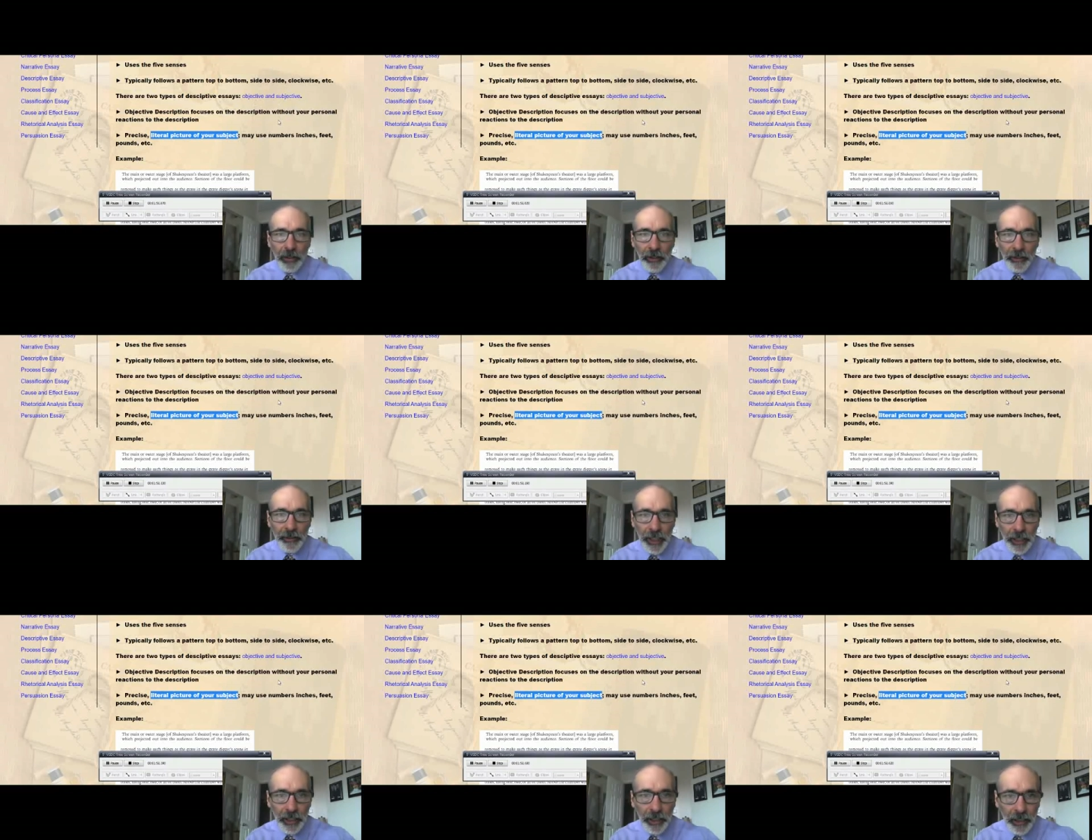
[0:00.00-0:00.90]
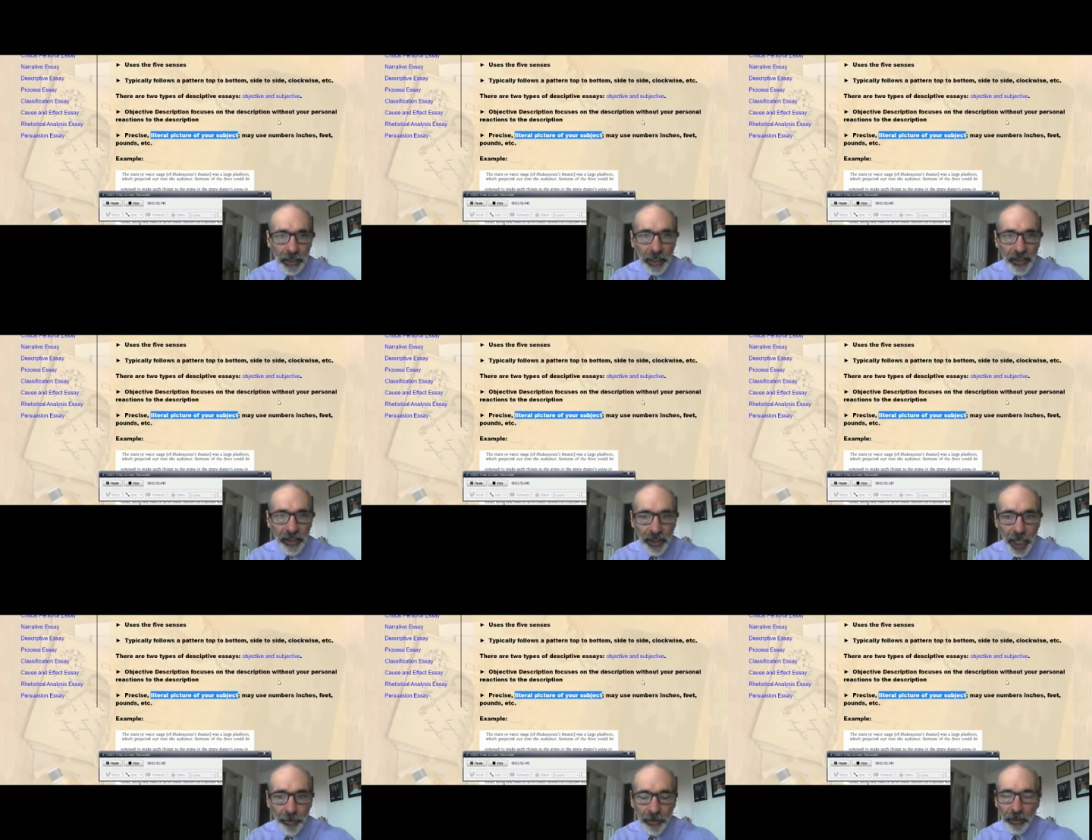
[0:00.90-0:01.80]
the kitchen
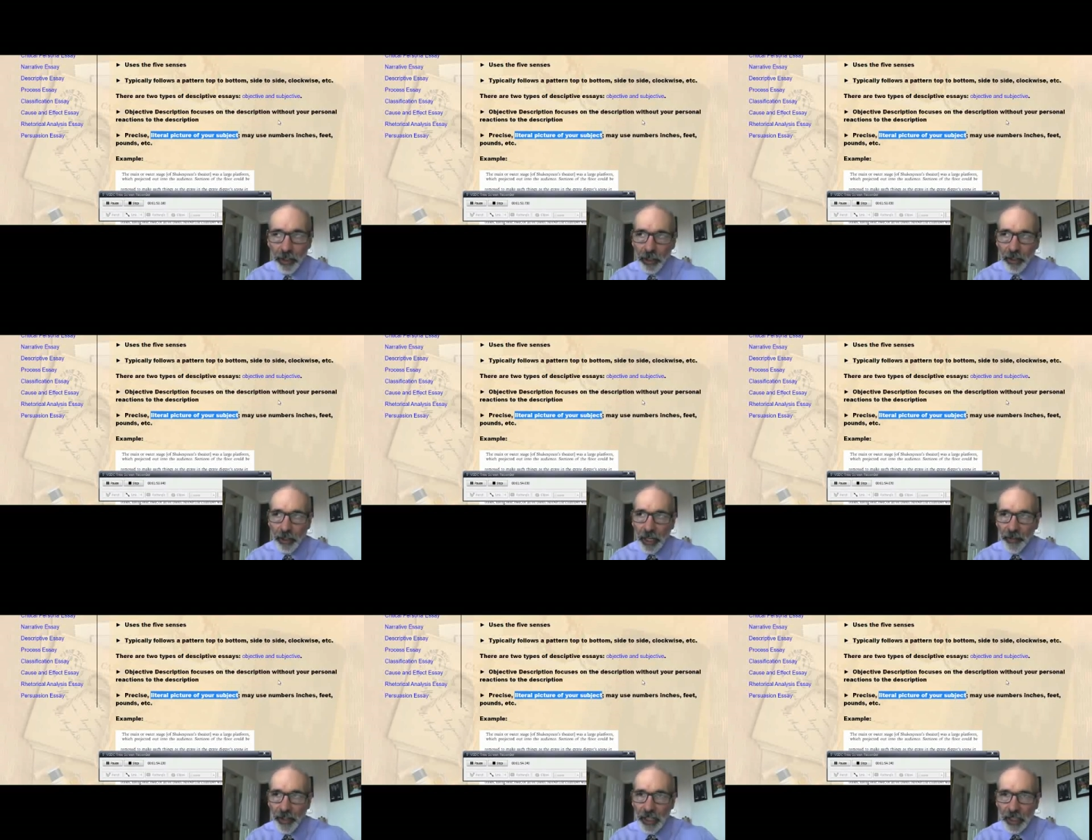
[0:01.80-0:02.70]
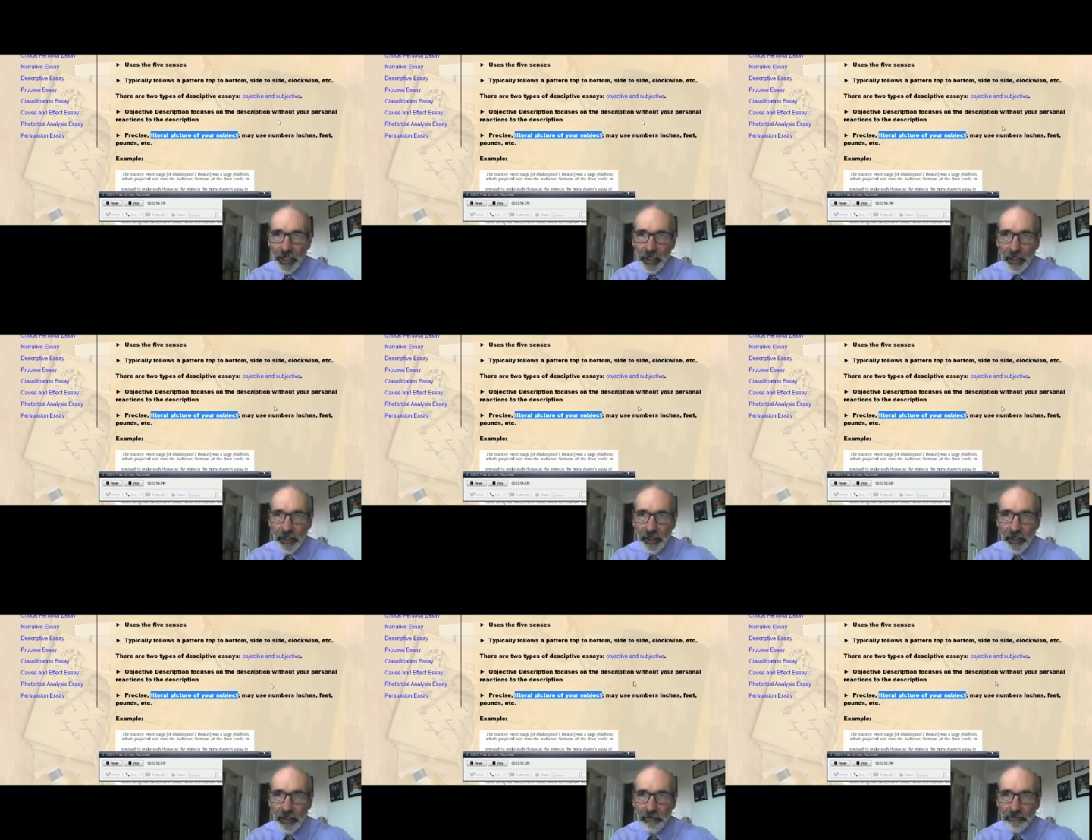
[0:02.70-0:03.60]
table. I think it
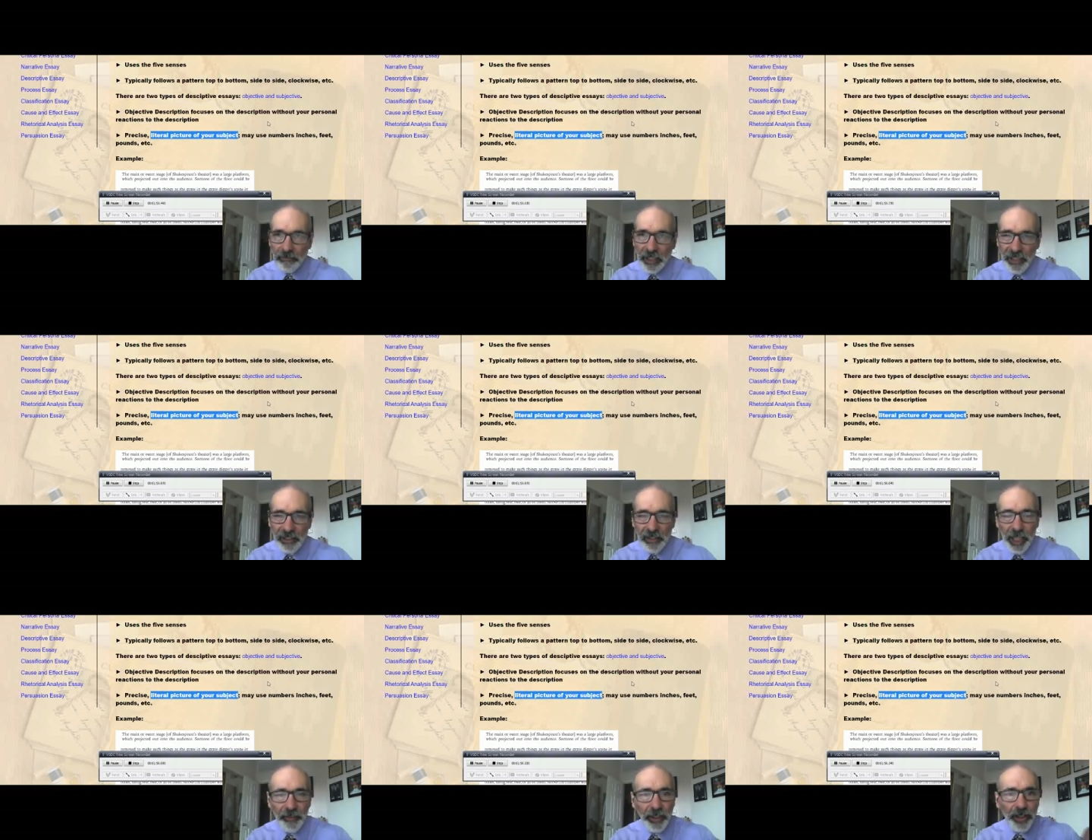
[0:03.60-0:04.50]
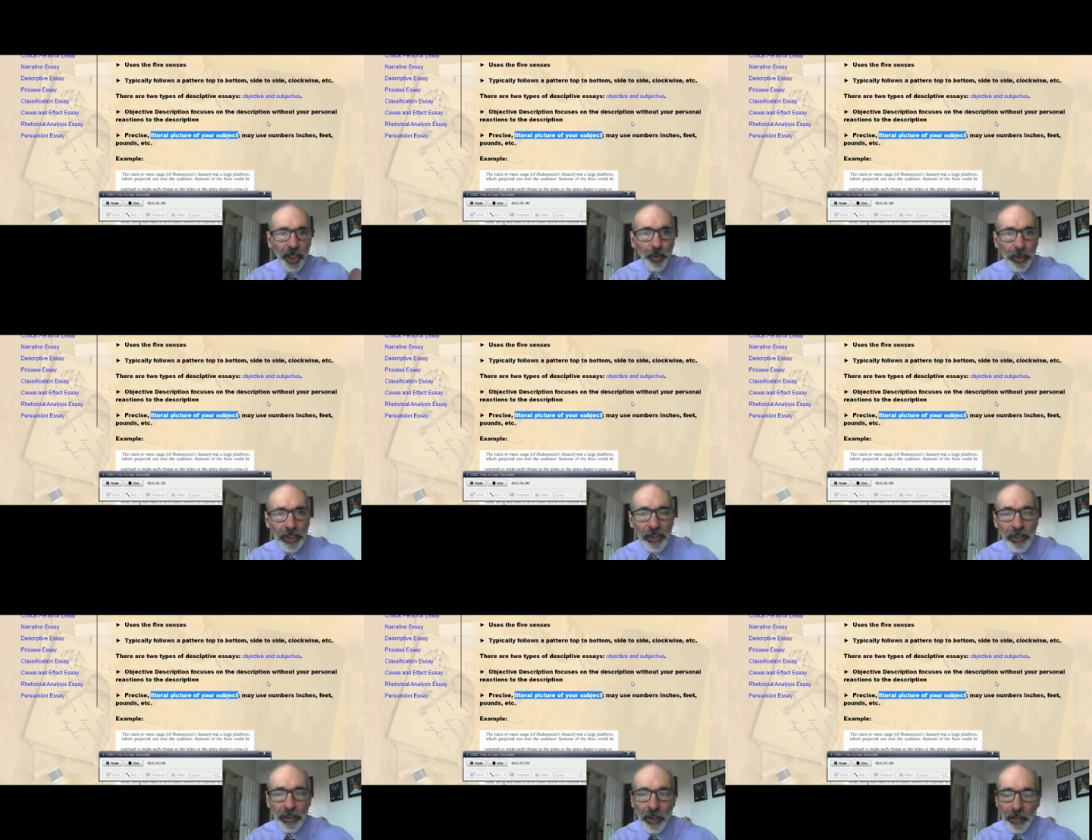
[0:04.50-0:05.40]
is like 72
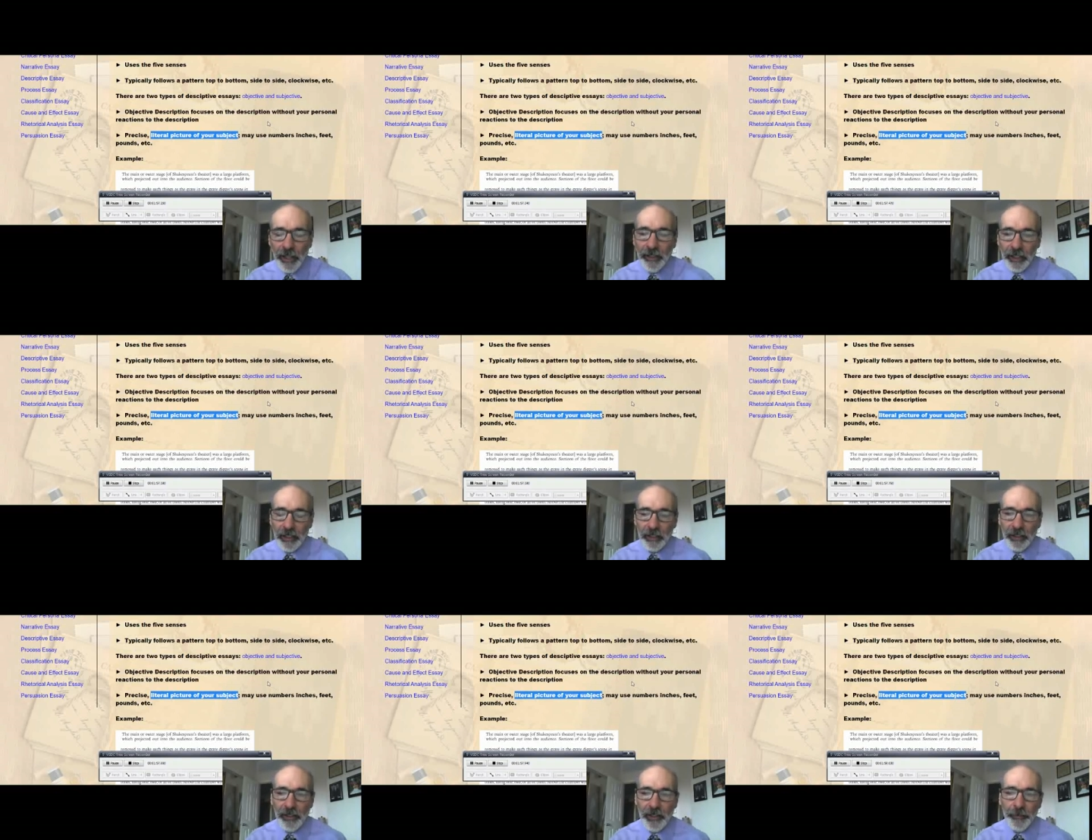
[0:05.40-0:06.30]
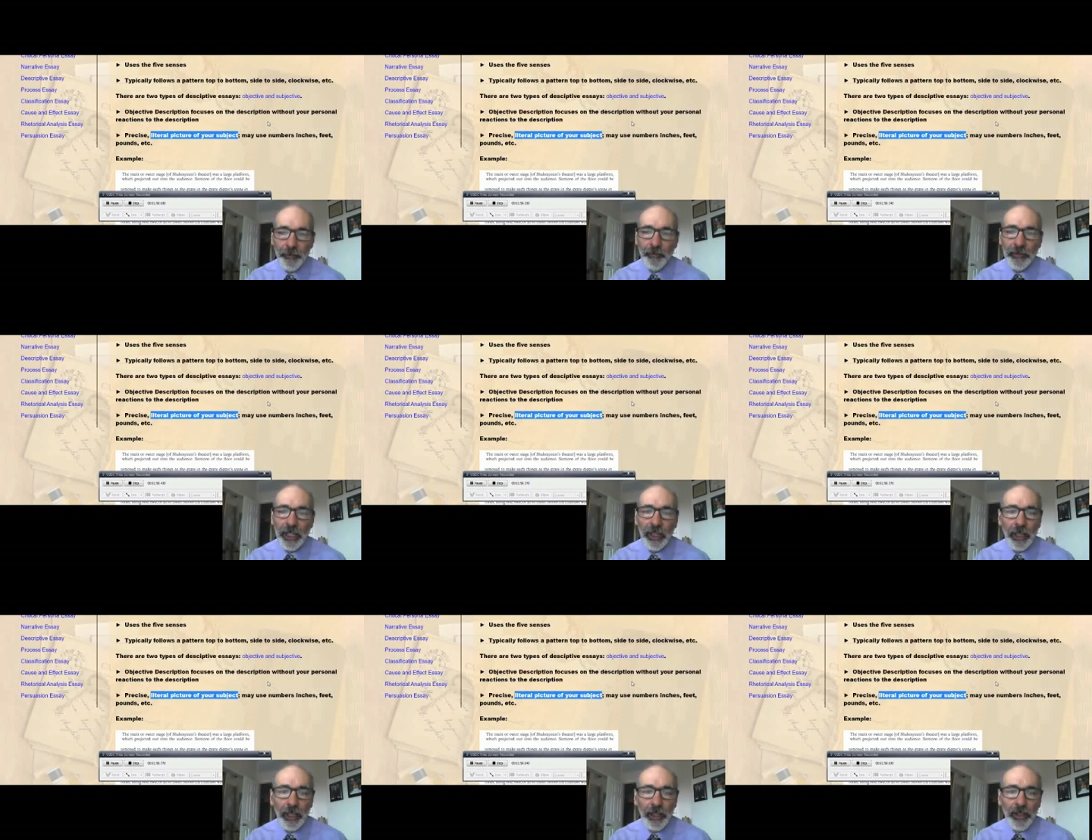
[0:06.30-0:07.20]
inches long, I think it is.
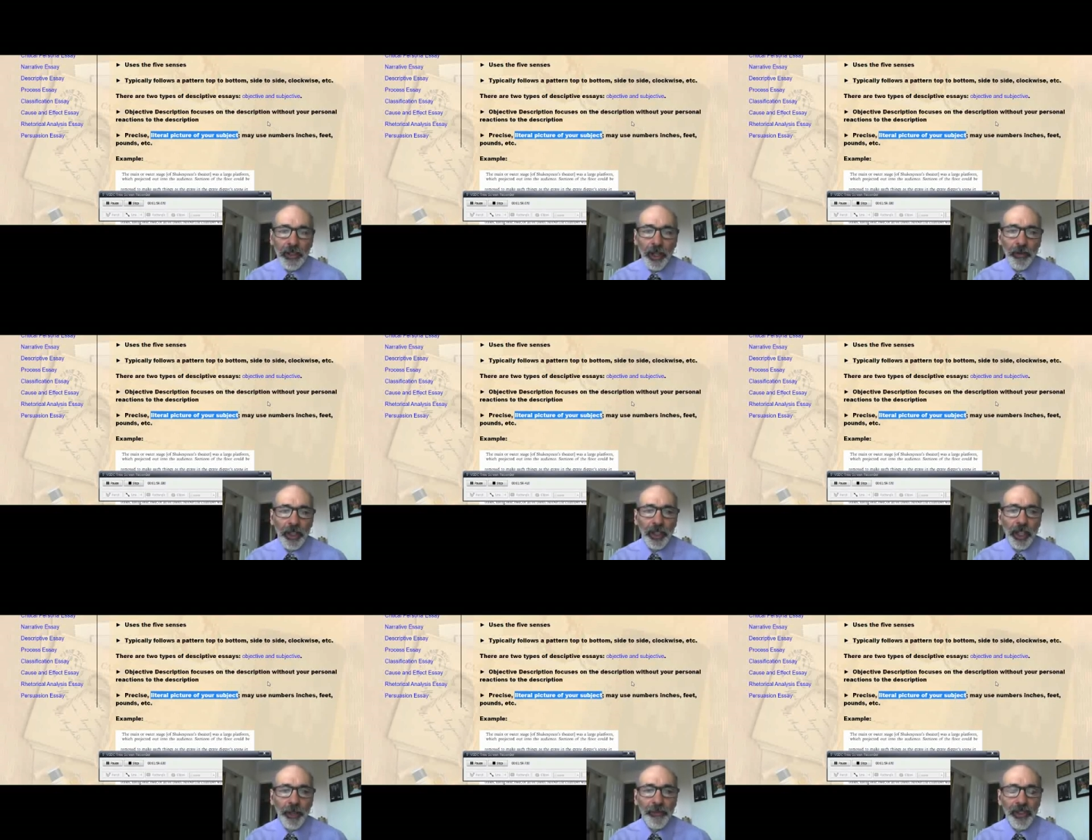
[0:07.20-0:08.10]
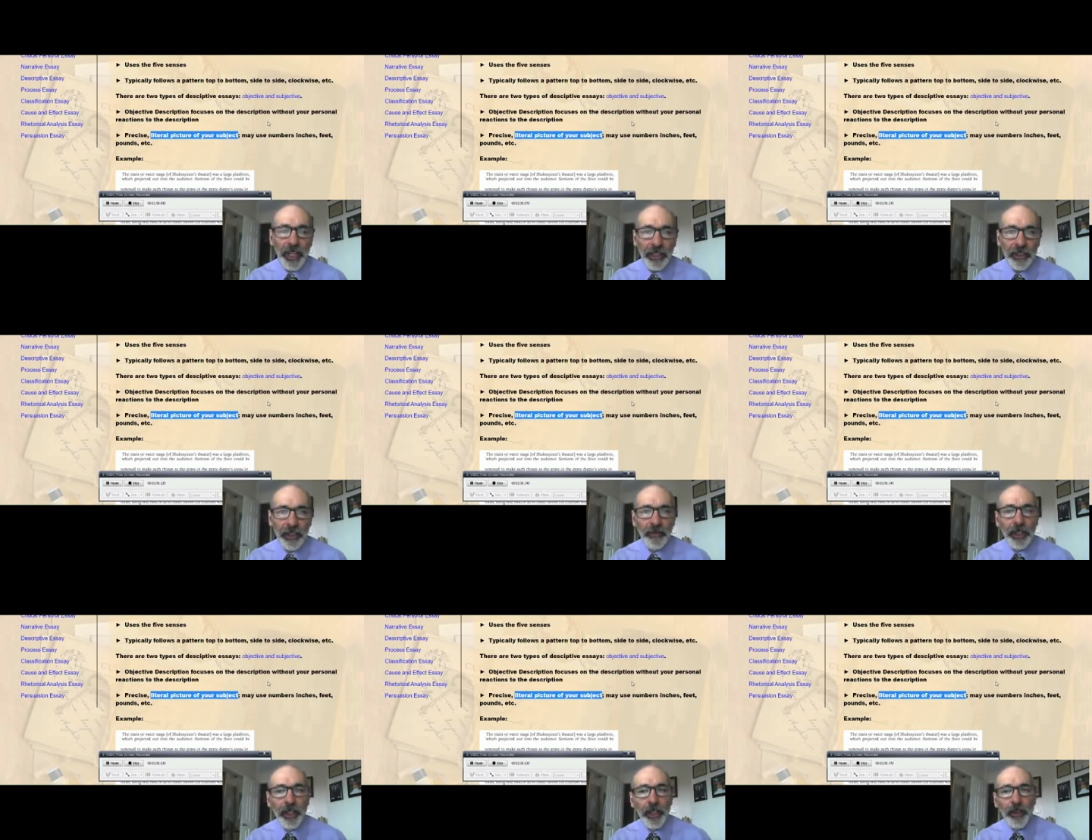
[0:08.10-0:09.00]
So in the objective,
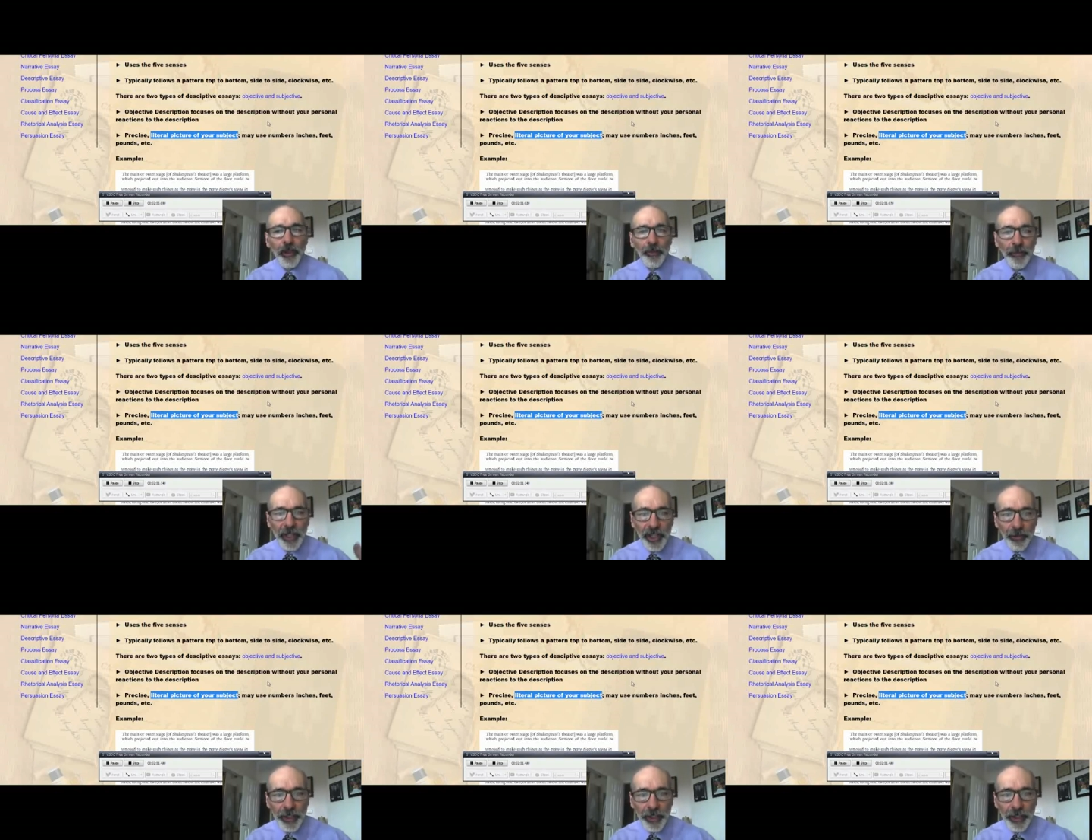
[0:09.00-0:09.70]
you're measuring